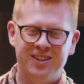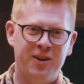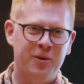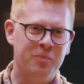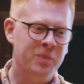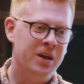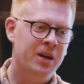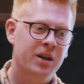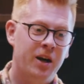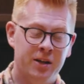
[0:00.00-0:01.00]
Um,
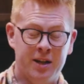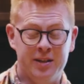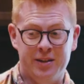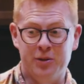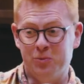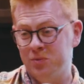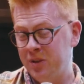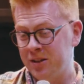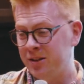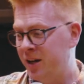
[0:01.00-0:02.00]
an ideal
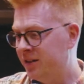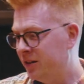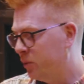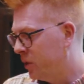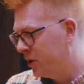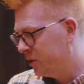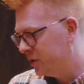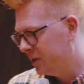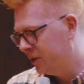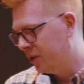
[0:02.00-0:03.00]
in an ideal
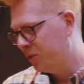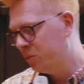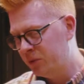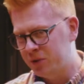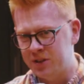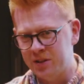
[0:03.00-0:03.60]
world, you know, we would